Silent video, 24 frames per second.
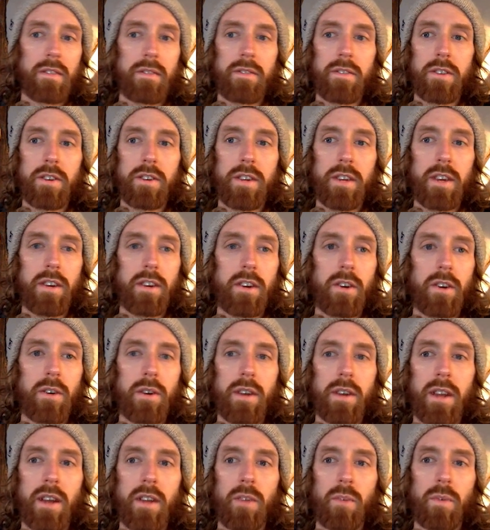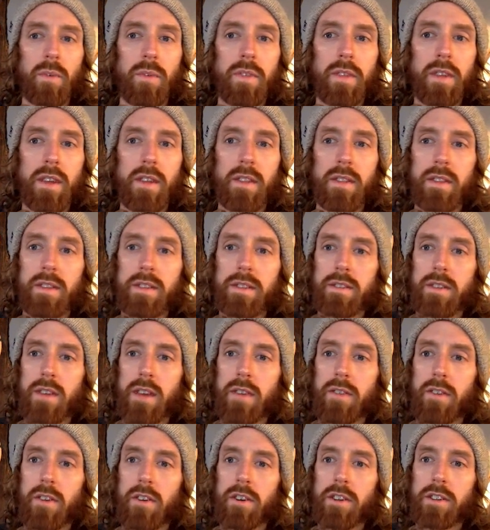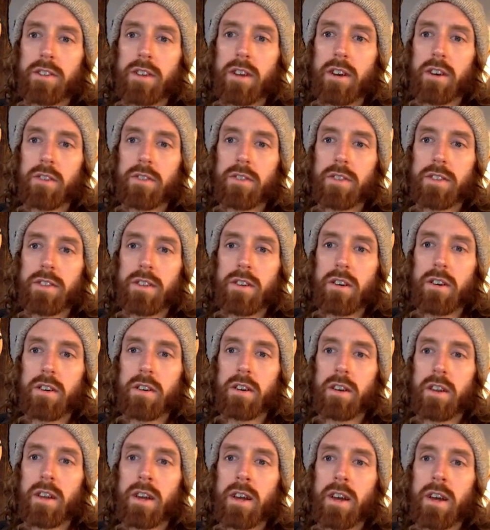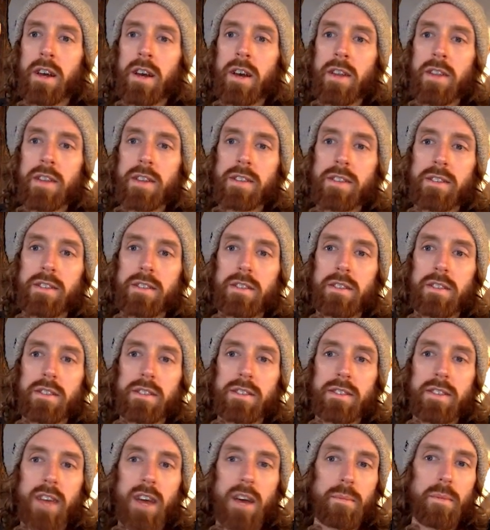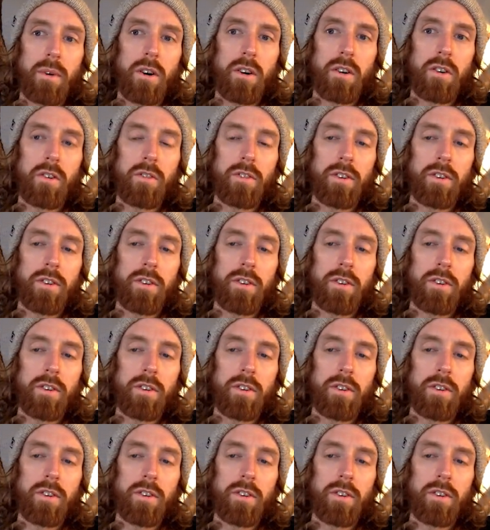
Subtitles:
for you to get going. Now, the one thing, I've already toggled this on. This is the little sidebar over